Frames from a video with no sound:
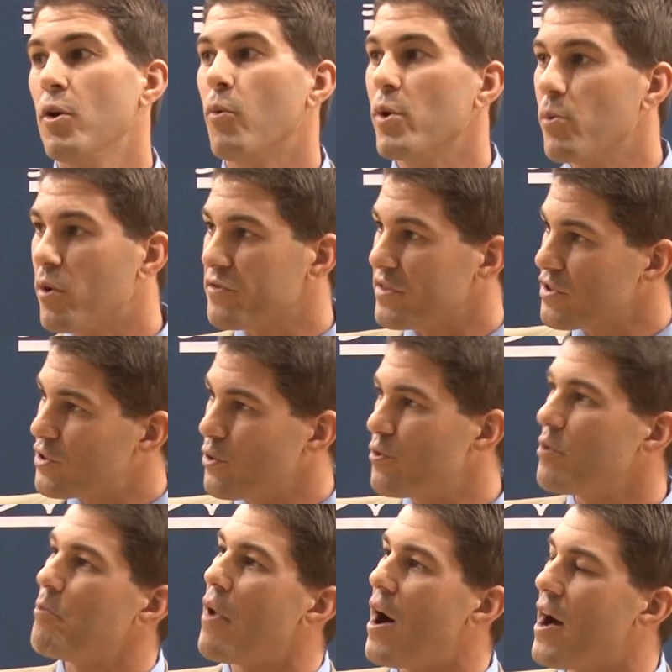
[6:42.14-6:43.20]
We want the
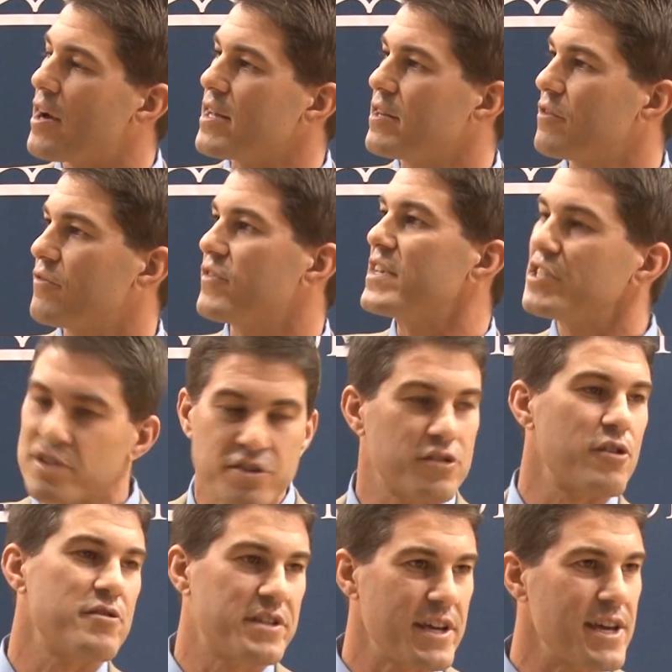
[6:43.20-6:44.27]
student body, this is
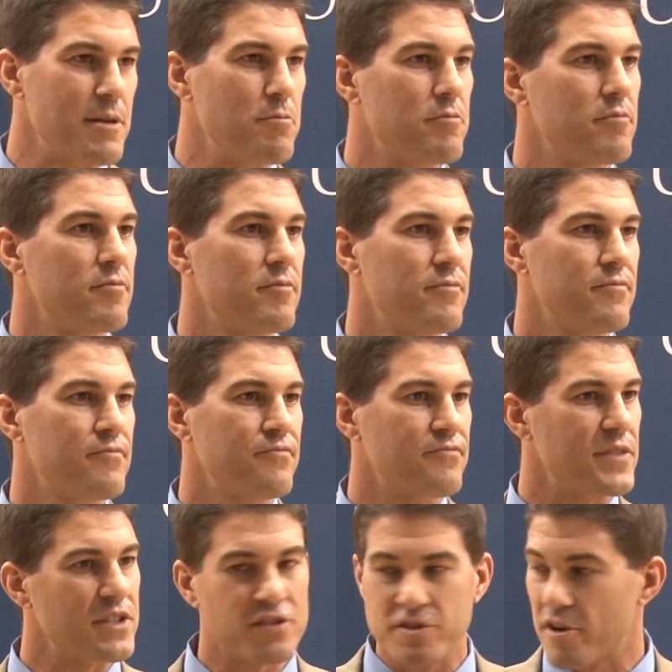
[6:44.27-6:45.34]
their team.
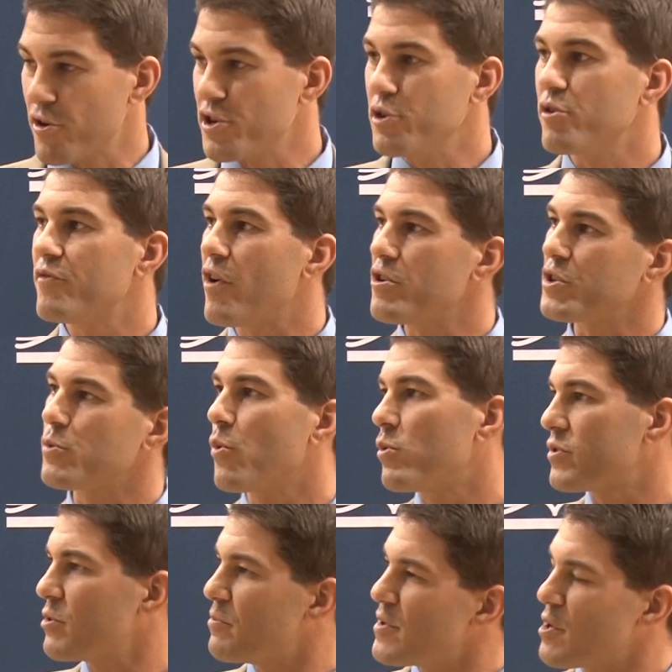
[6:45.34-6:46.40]
This is their university. We
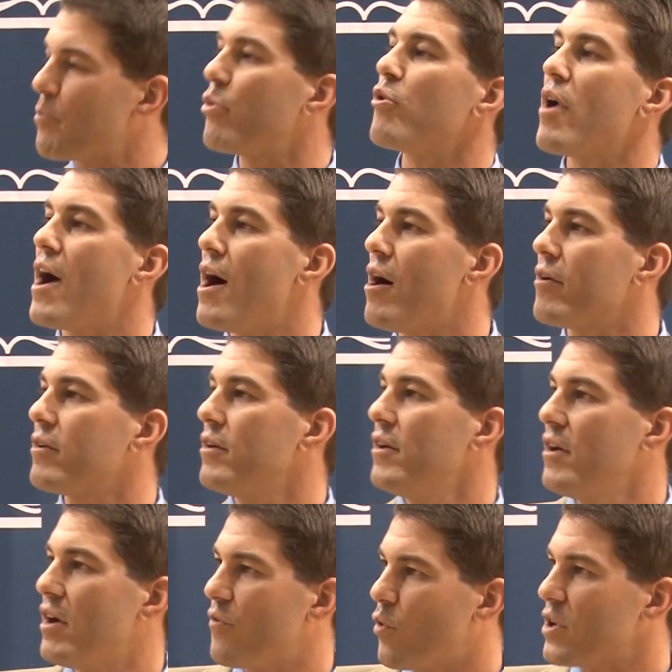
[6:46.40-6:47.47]
want them to be proud
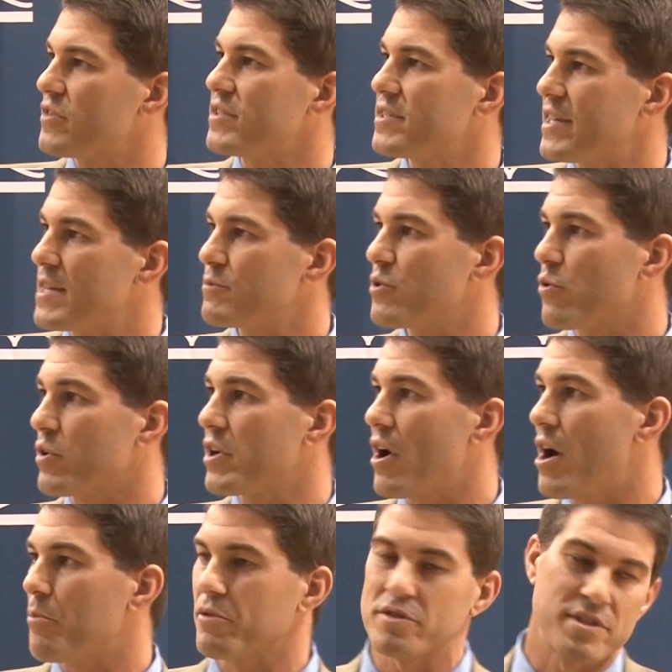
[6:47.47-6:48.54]
of what this team's going to
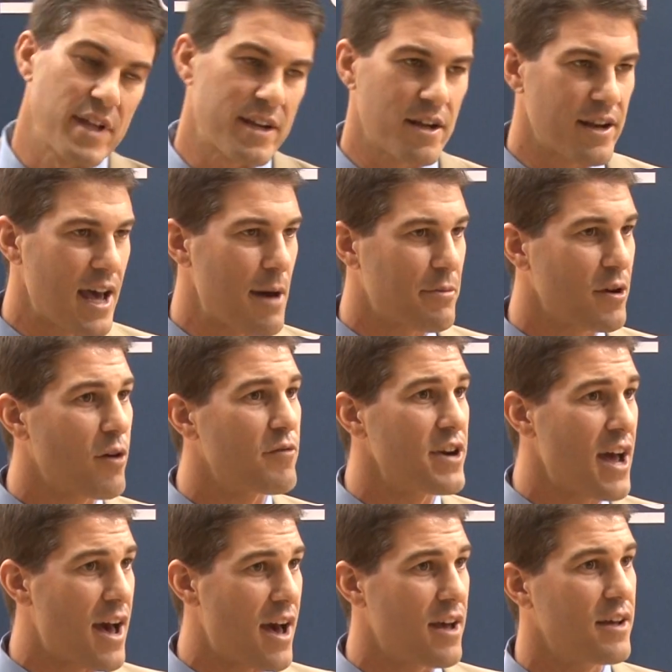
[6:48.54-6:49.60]
accomplish. And that doesn't happen
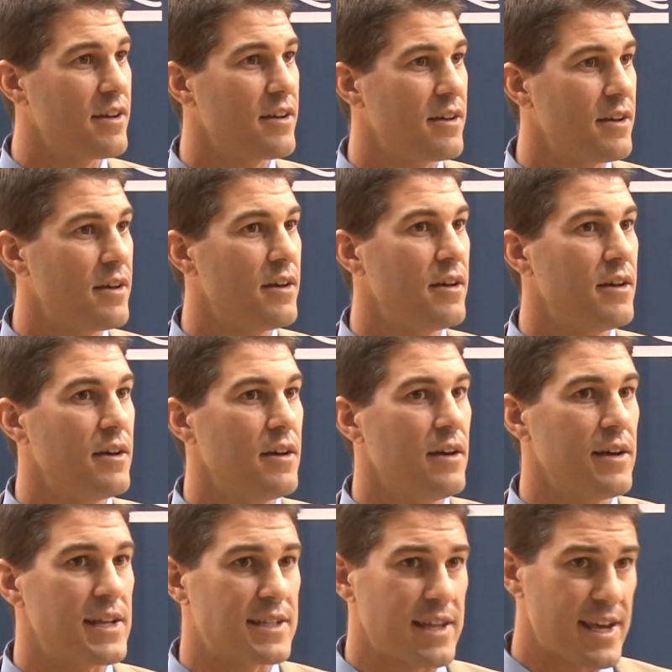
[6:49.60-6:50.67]
overnight.
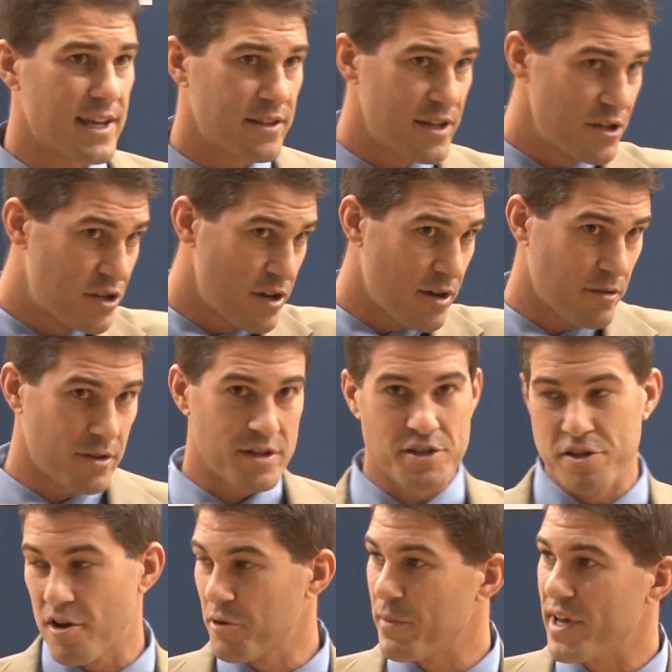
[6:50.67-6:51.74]
It's taken these
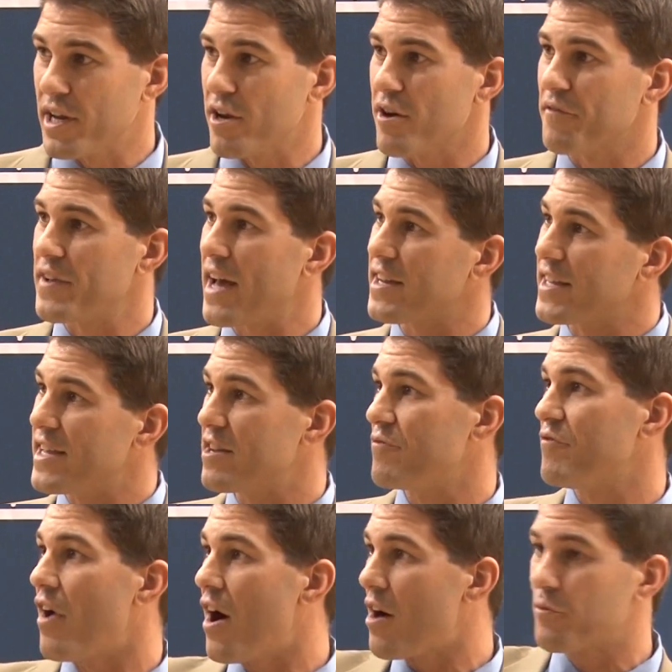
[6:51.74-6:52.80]
young men here have got to get
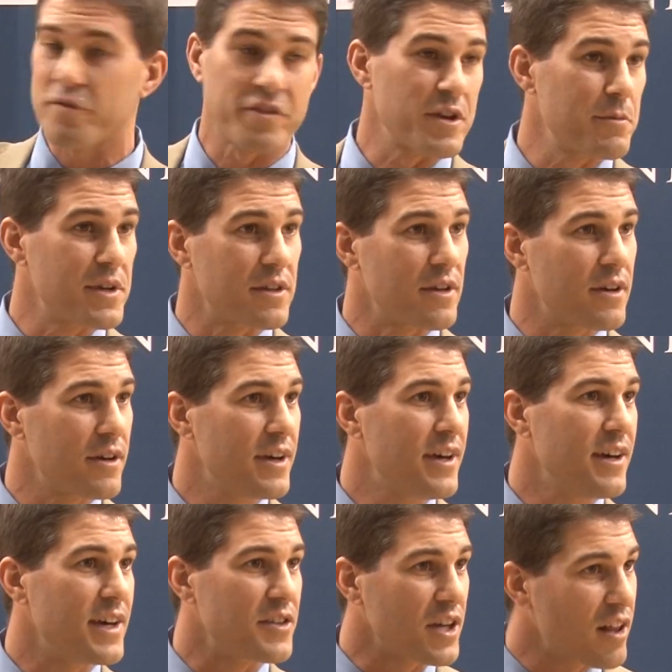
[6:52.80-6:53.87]
involved with them
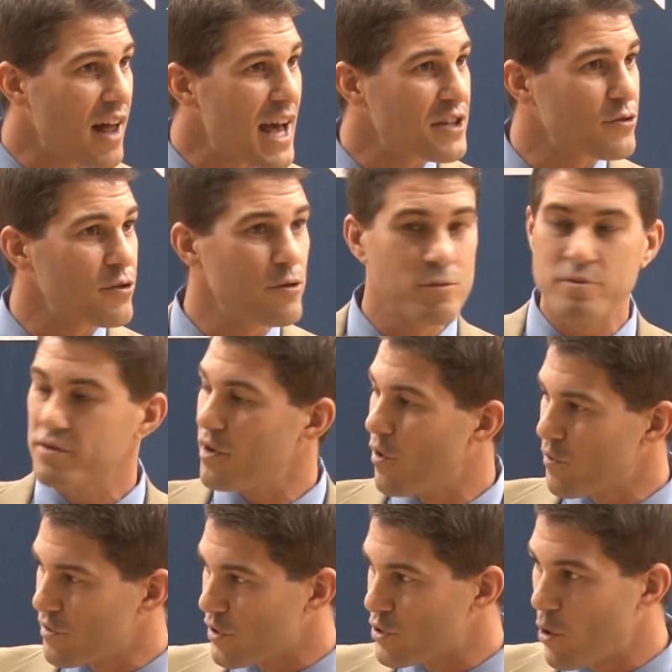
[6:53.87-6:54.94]
in the classrooms,
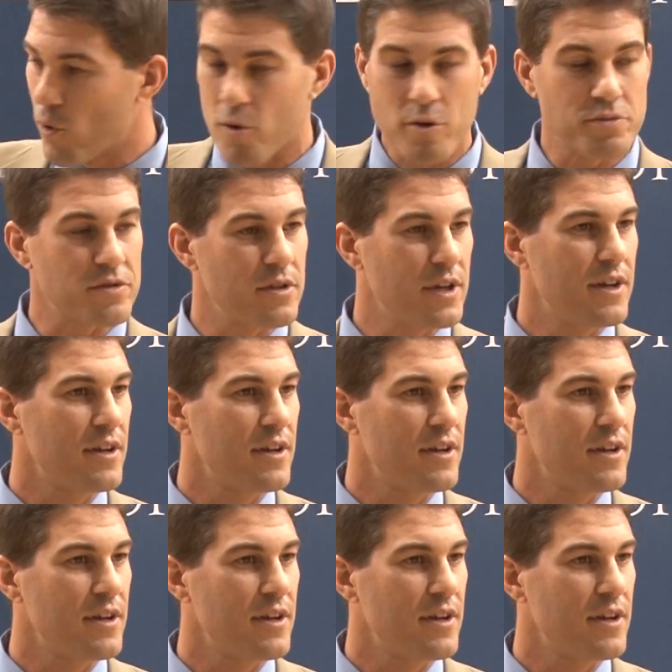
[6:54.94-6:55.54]
over in the dorms.